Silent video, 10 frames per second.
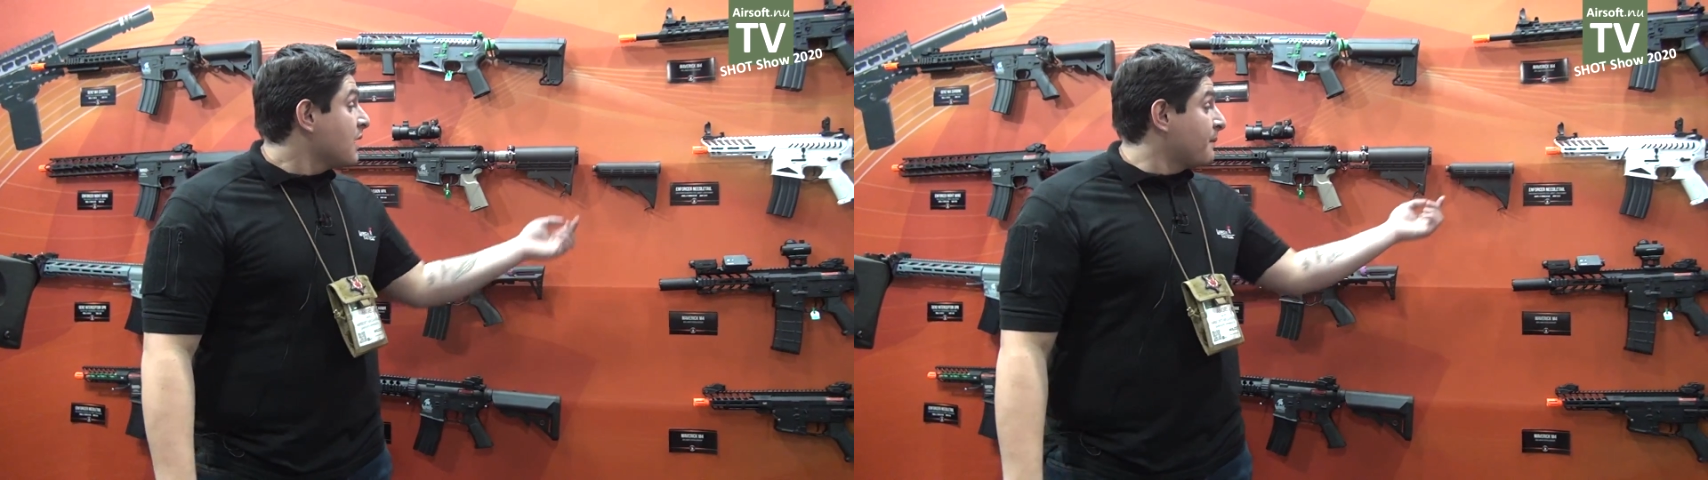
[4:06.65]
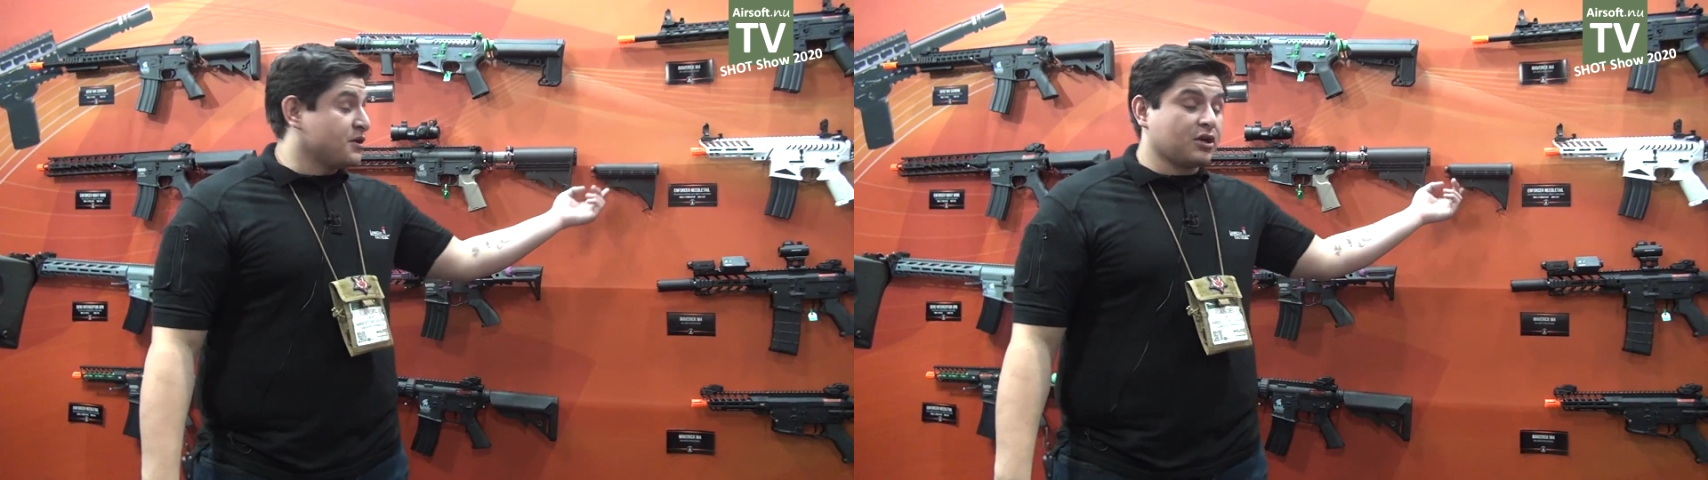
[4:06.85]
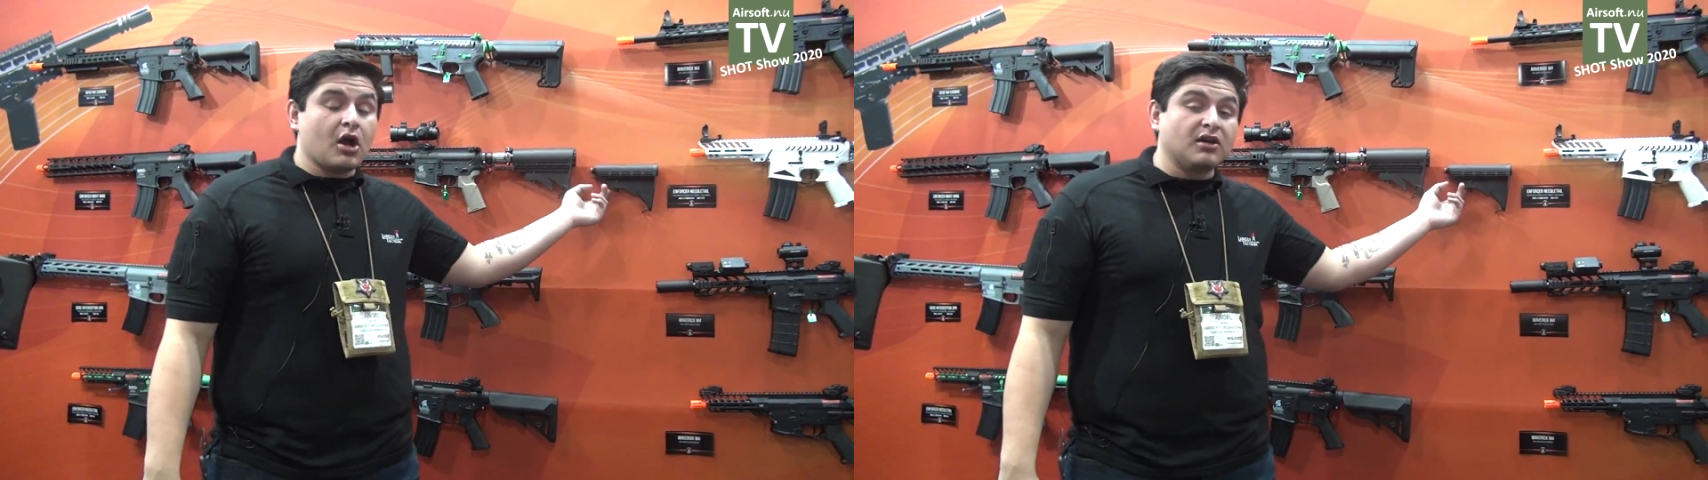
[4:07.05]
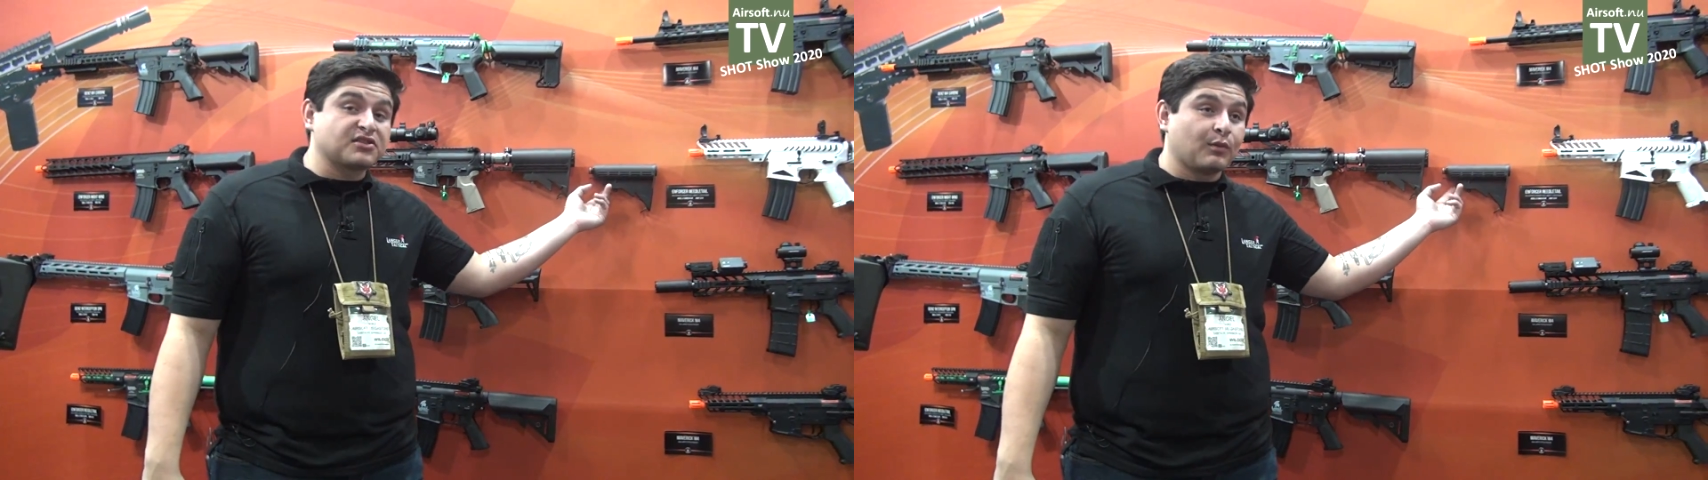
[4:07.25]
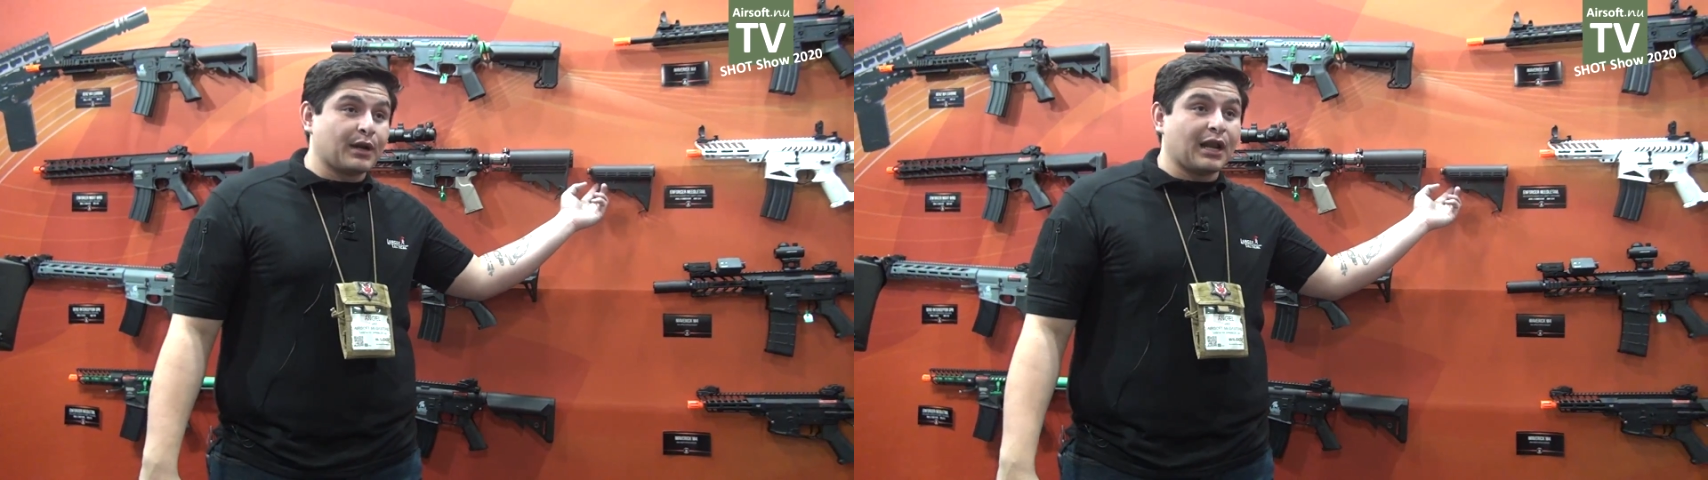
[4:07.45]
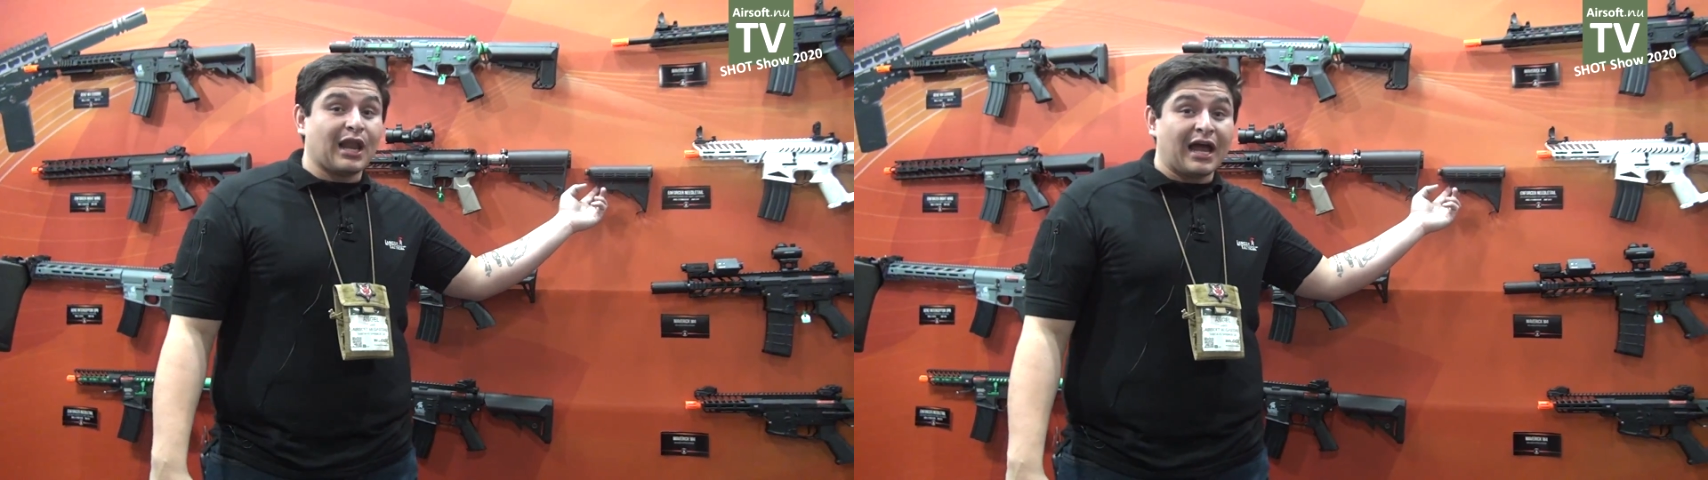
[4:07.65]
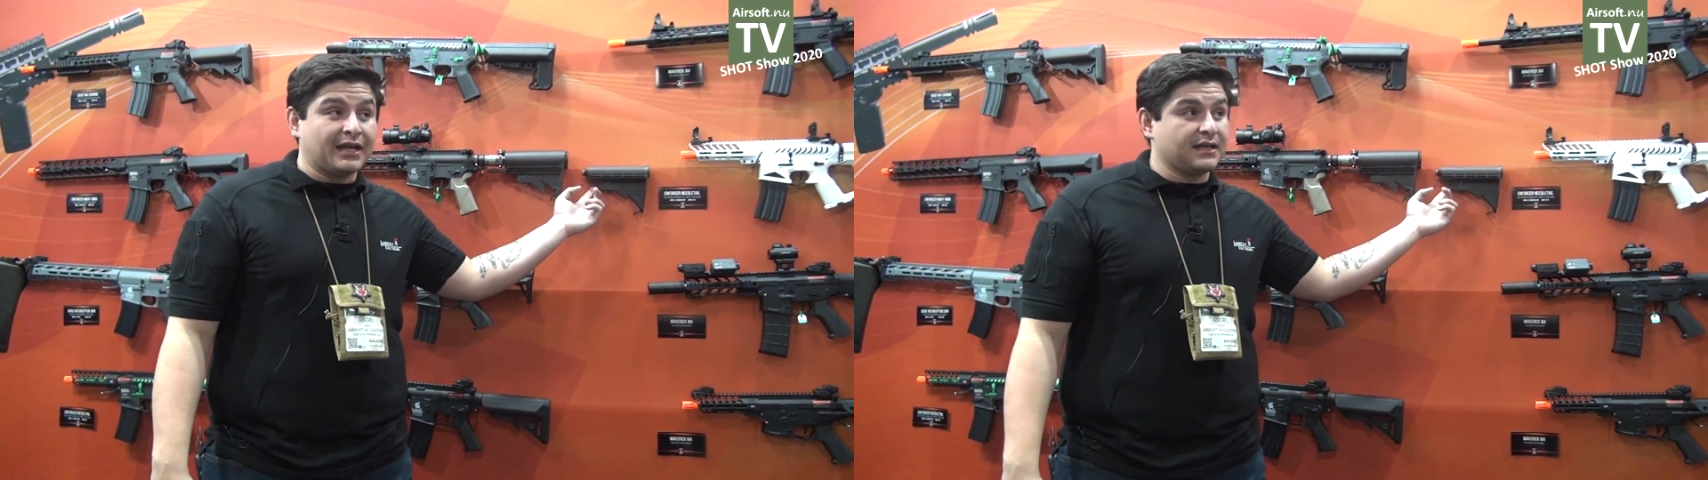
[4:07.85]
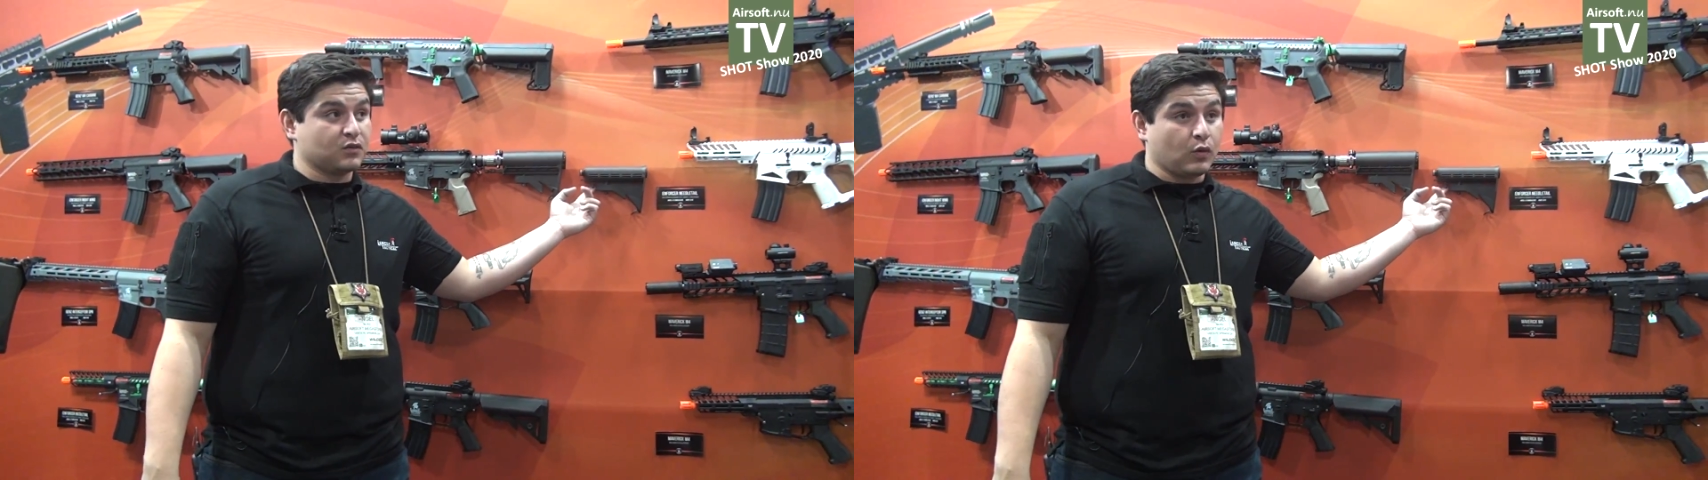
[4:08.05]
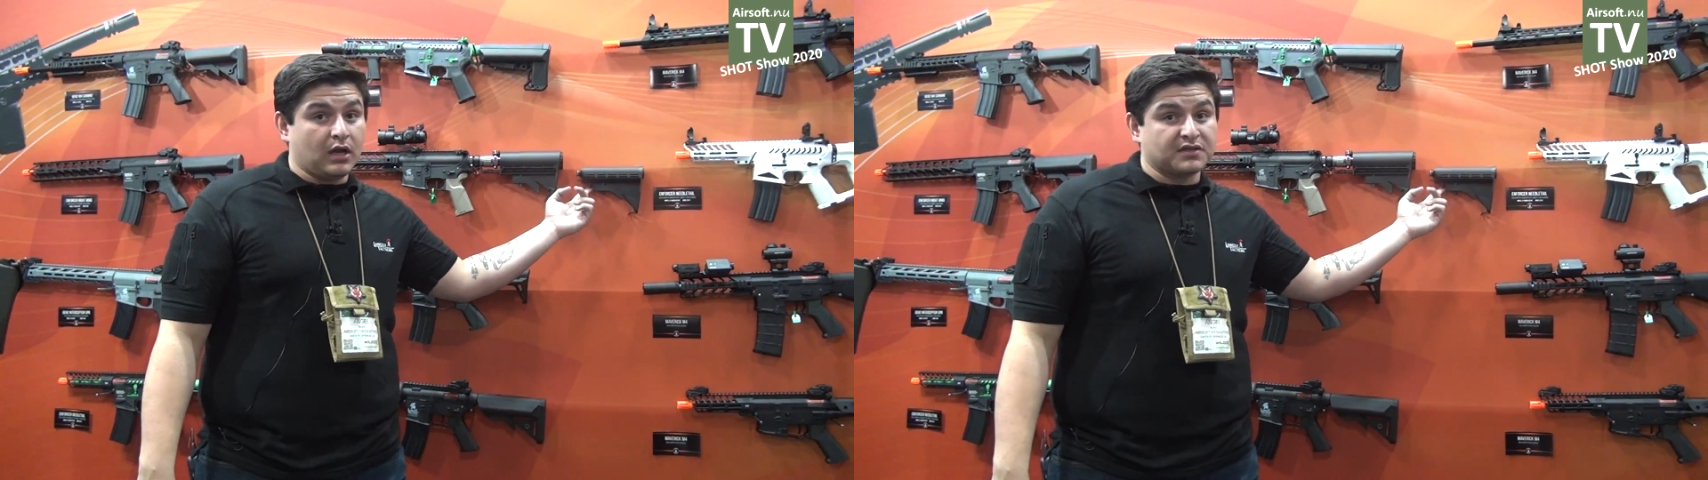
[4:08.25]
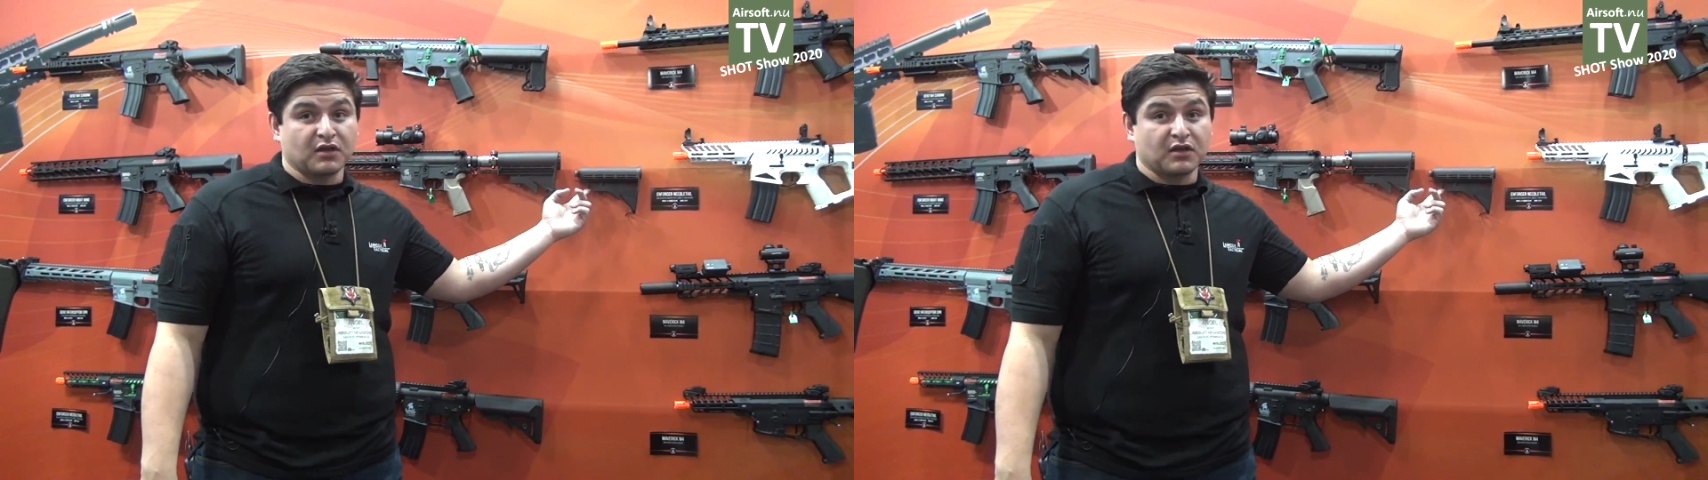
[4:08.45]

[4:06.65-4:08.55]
but you could also run a line as well.